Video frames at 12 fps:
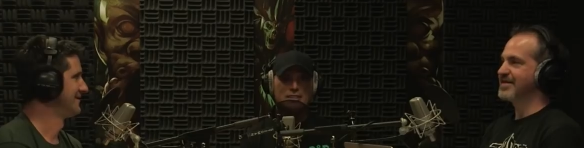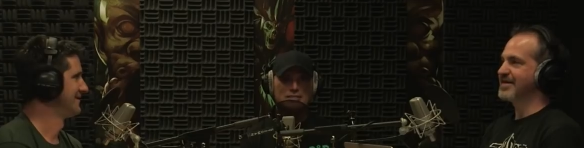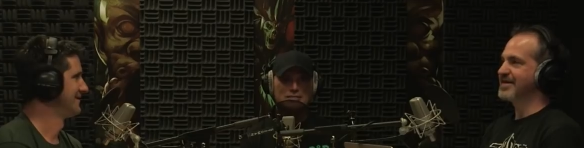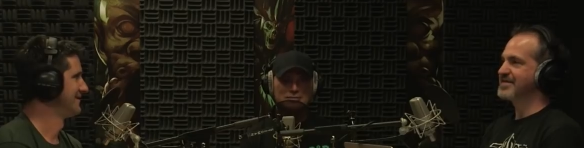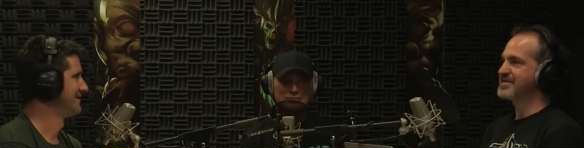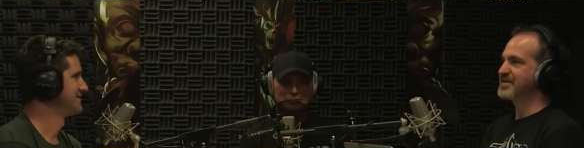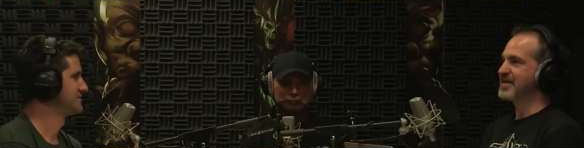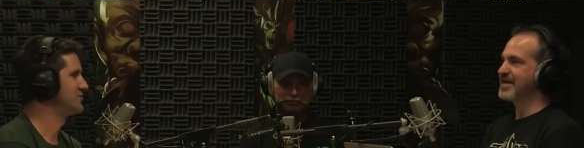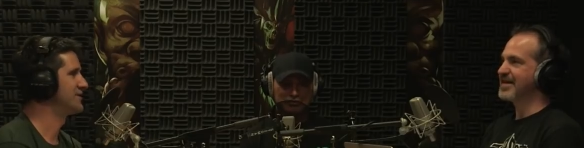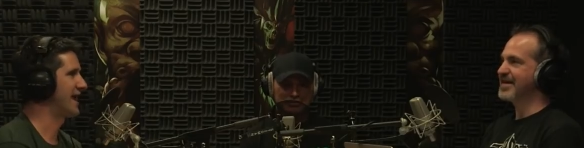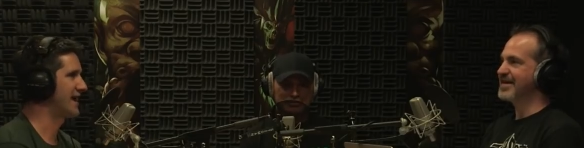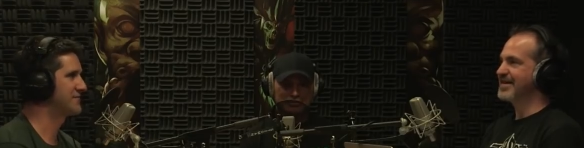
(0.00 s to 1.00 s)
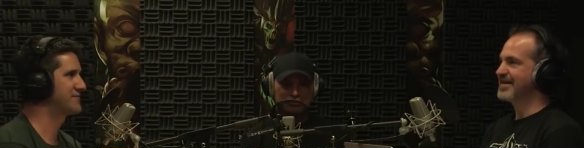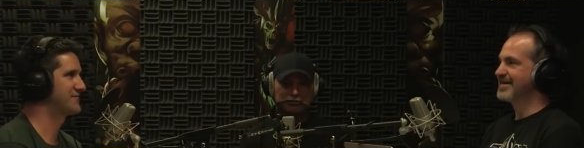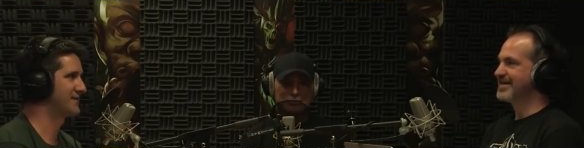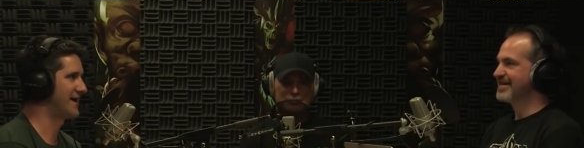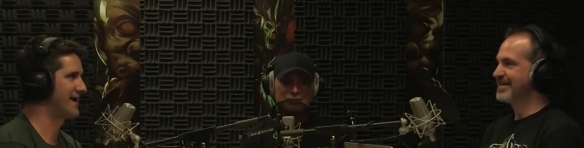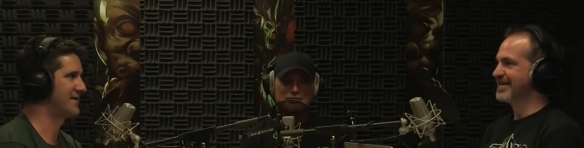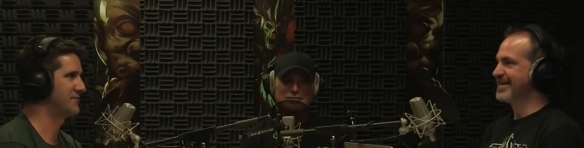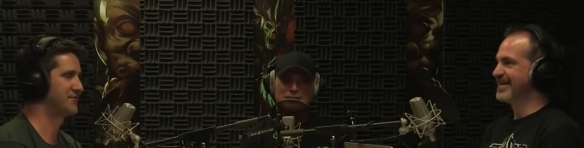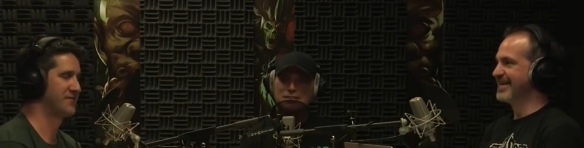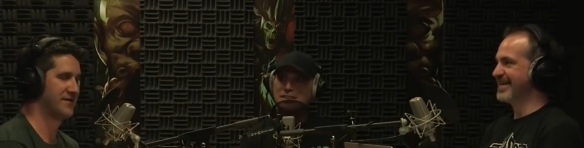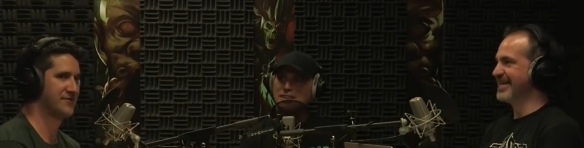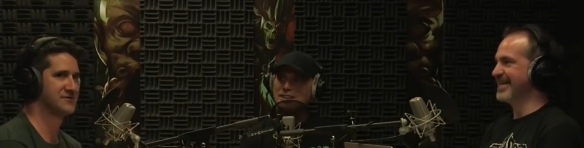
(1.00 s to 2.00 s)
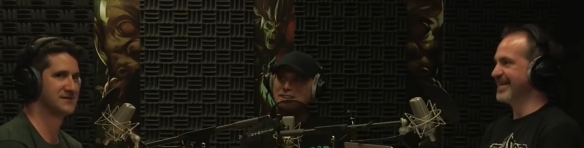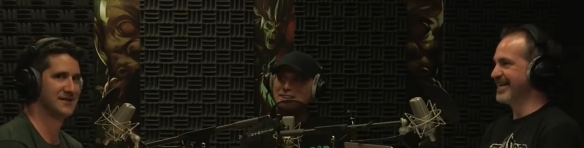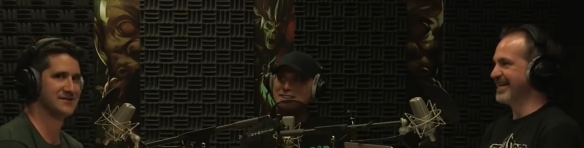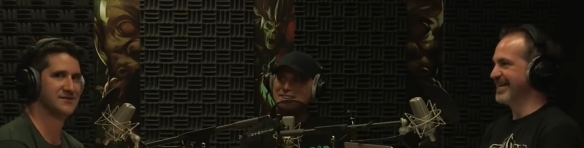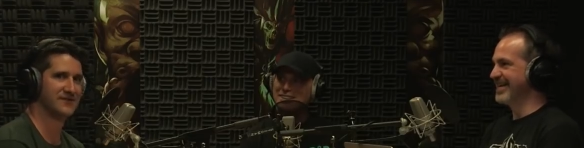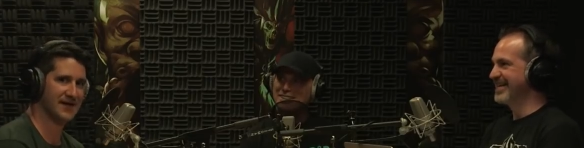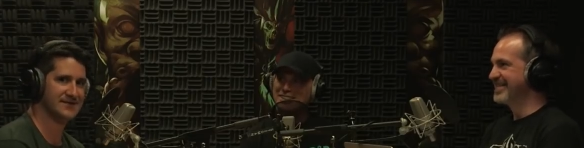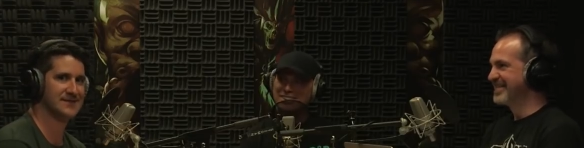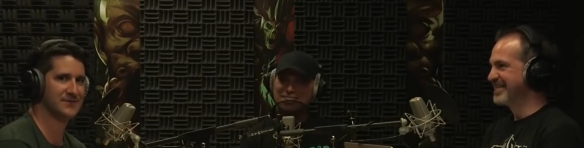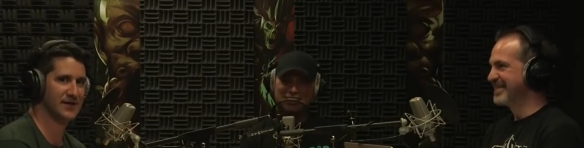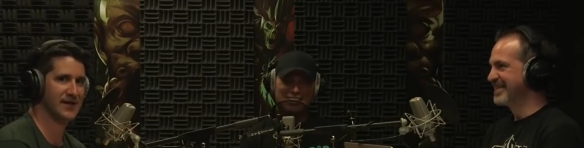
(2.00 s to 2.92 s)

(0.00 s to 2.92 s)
Speaker 1: yeah. So that so you can't fly with feathers unless you've got double